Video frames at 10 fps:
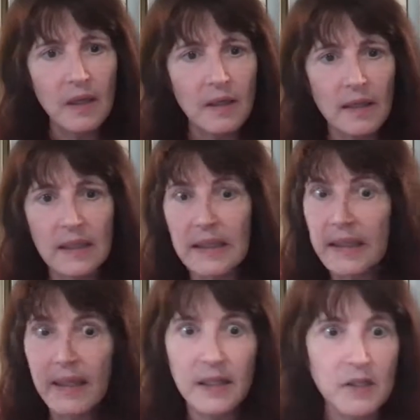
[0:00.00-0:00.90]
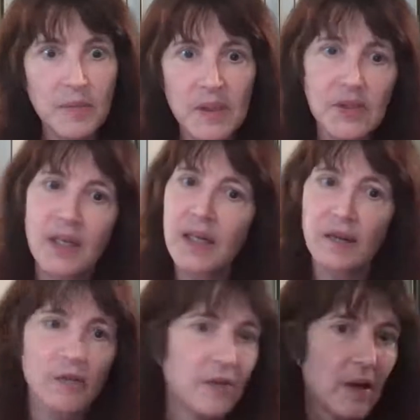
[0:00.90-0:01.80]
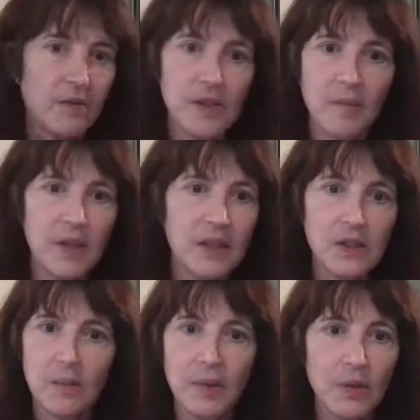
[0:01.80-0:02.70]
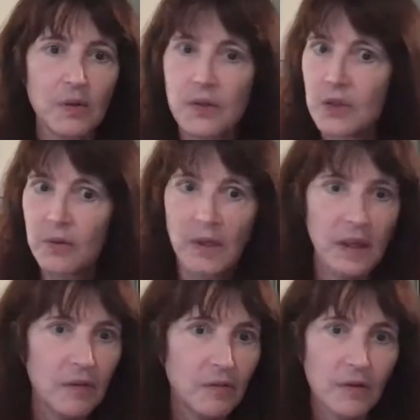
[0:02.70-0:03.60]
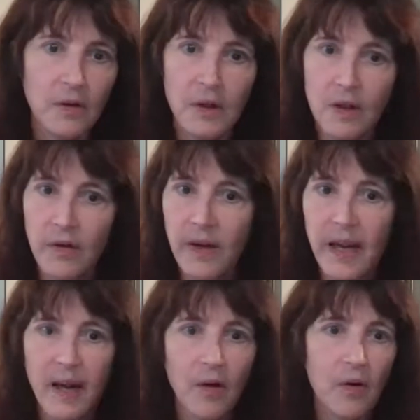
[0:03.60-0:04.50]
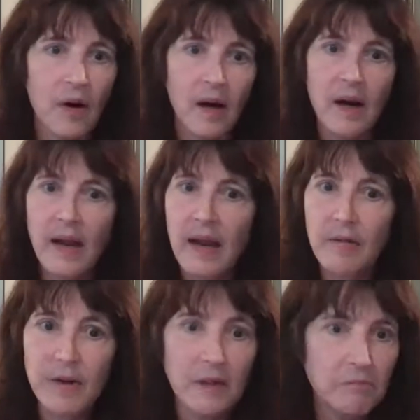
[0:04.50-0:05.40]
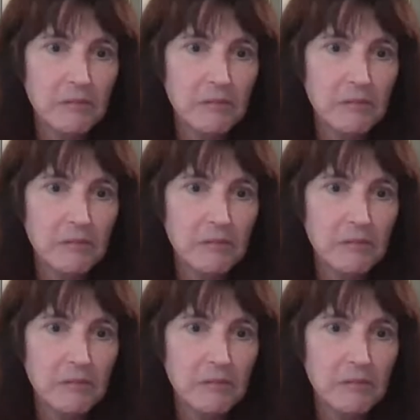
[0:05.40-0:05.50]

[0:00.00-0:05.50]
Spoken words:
a clinic to be sitting in front of somebody's computer screen for, an hour every